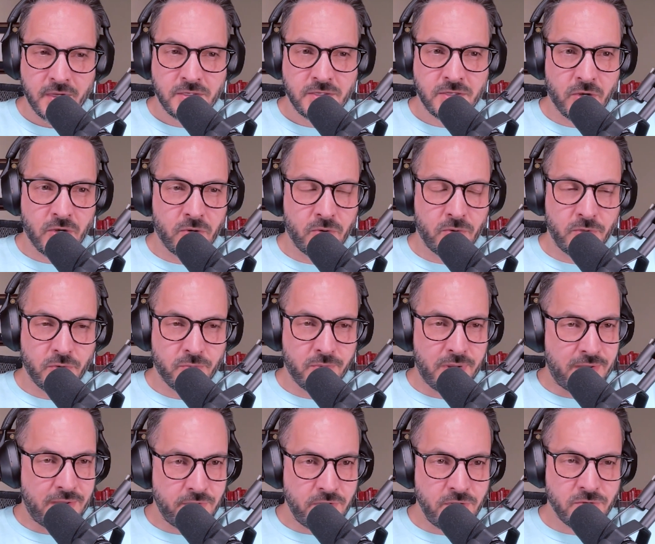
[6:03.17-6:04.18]
So your
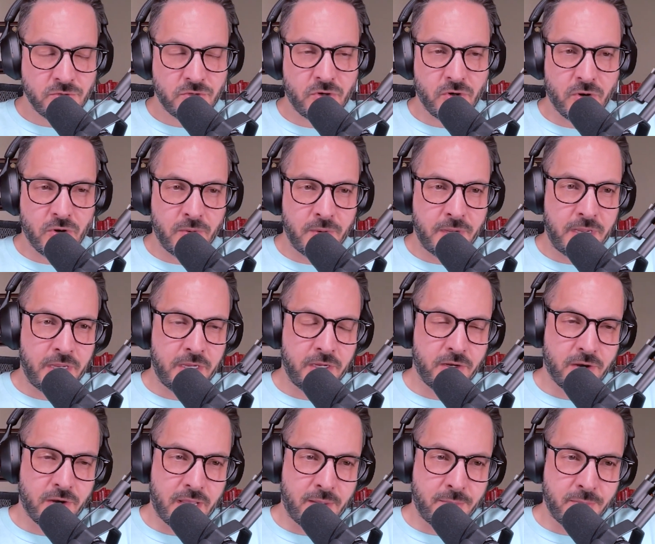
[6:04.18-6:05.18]
revenue is growing,
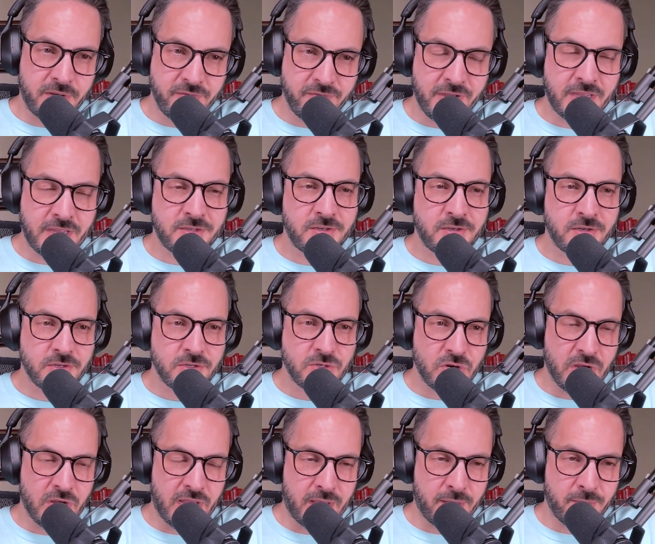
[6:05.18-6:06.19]
you're helping investors,
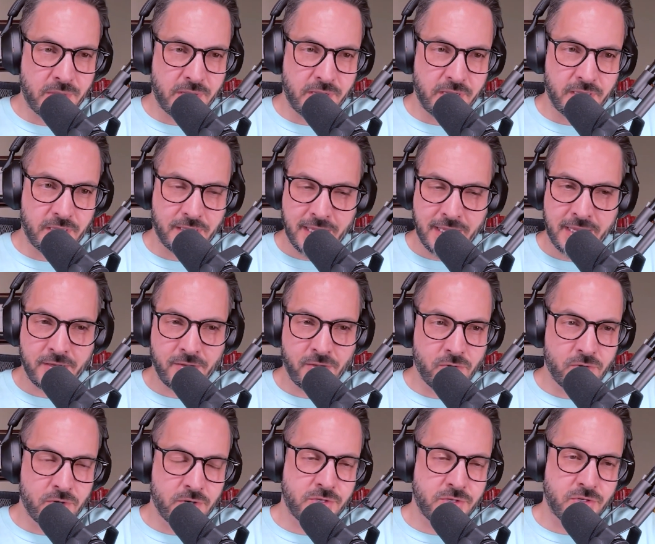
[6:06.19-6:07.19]
you're helping
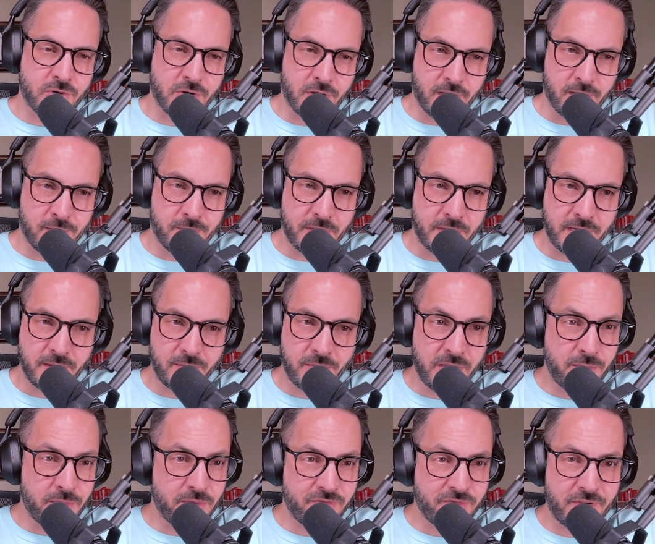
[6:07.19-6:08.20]
landlords, you're helping
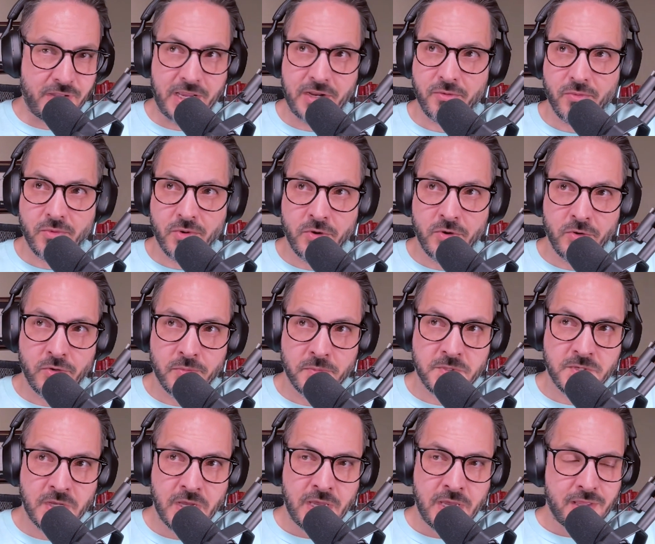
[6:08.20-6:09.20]
people find
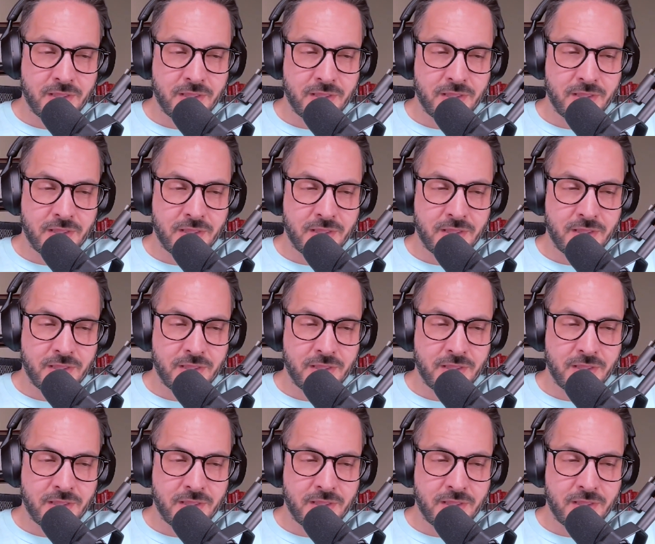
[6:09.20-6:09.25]
rooms.